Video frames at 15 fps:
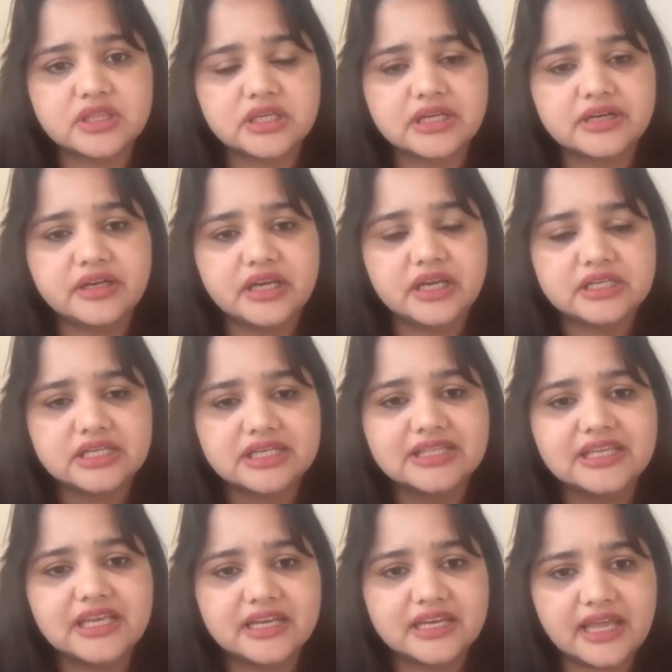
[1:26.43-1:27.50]
creating
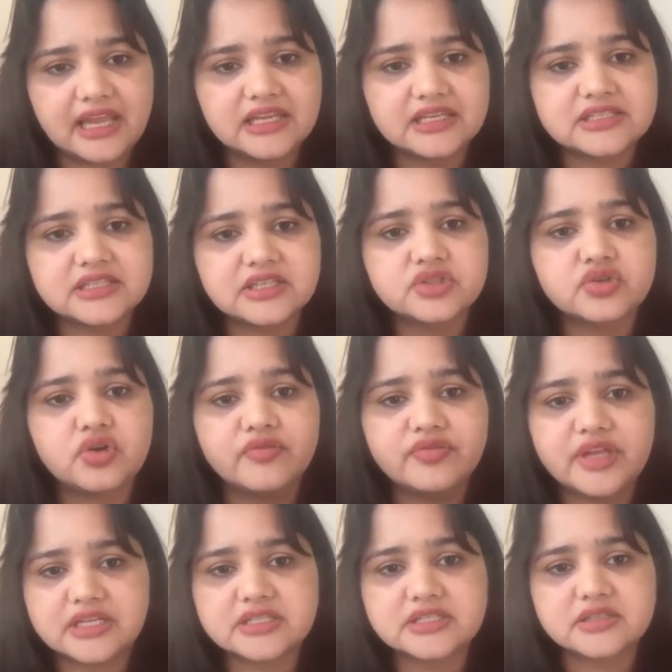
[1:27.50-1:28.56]
the analysis of
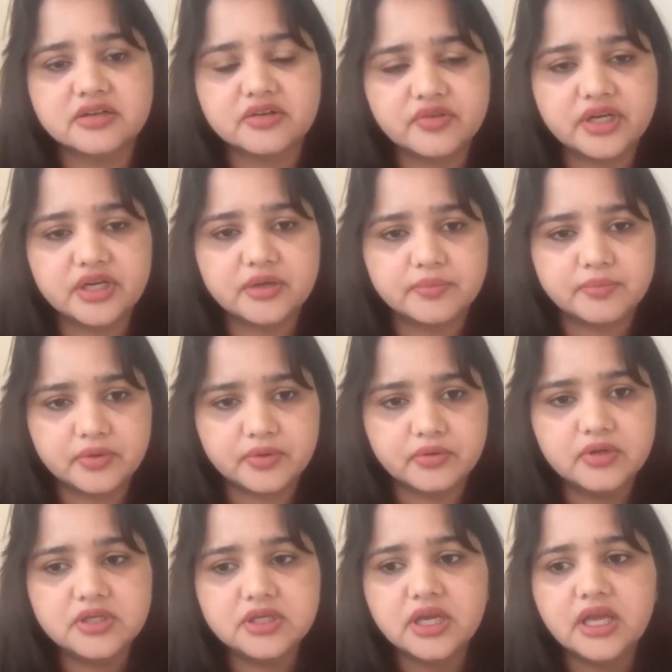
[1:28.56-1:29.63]
that survey
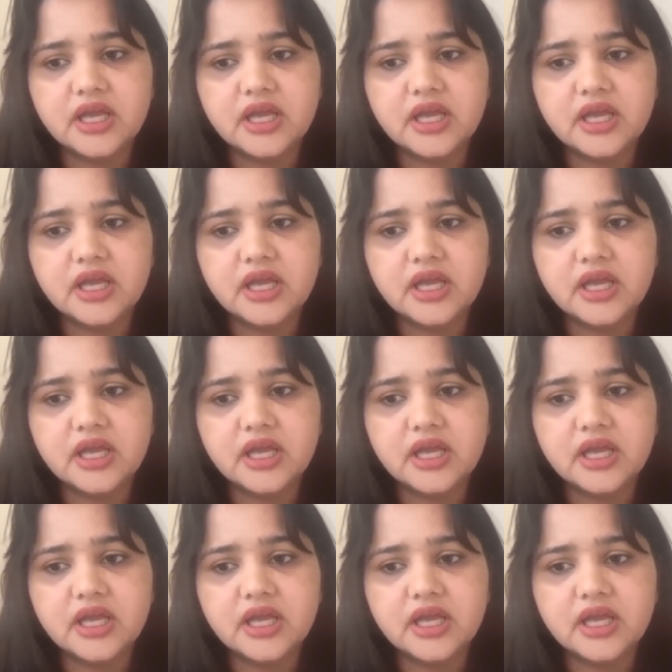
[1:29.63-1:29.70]
report,